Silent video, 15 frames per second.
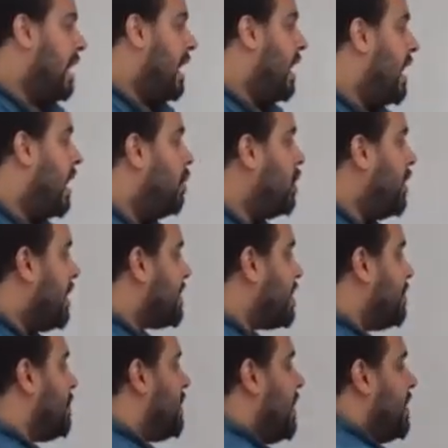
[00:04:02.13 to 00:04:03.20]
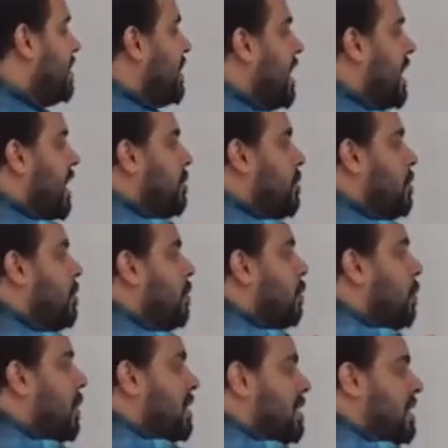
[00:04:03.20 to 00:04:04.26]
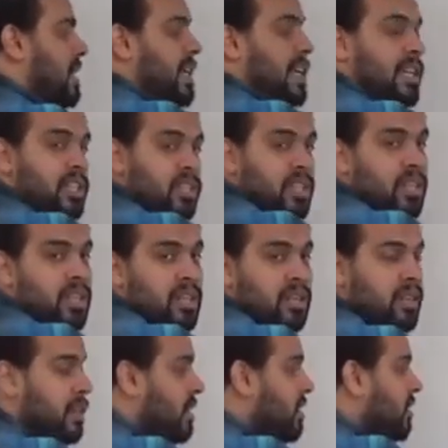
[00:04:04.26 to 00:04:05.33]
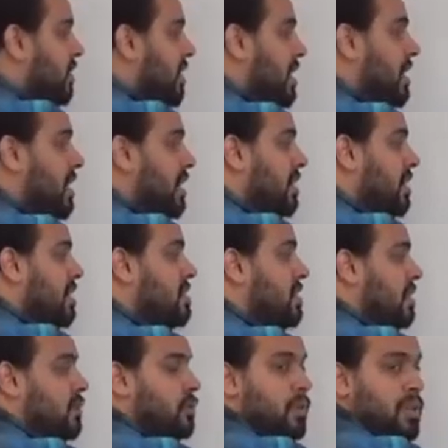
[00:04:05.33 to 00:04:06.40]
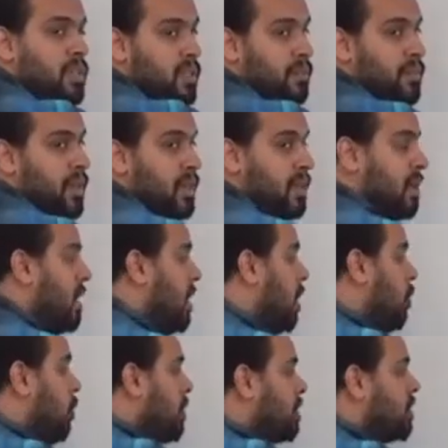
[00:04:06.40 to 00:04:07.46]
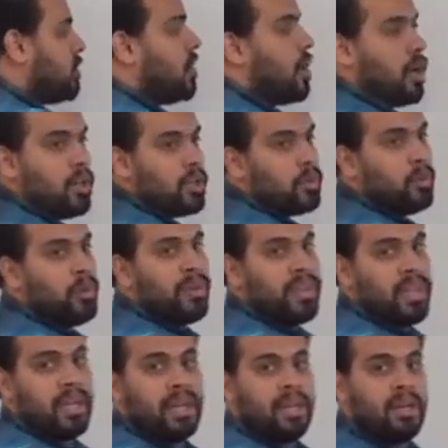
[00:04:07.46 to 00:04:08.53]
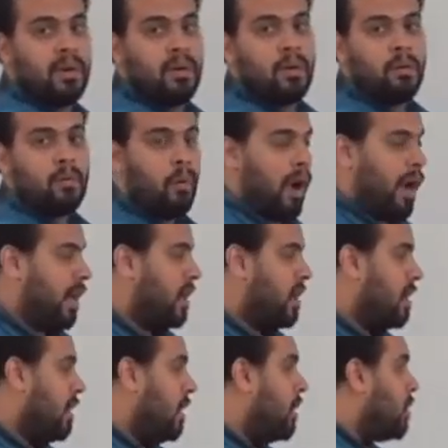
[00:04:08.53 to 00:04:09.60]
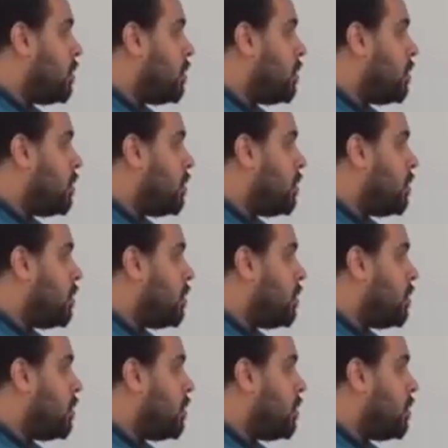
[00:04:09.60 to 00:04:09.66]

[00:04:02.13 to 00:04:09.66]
And I will explain now what each thing in this equation means. We start with the y.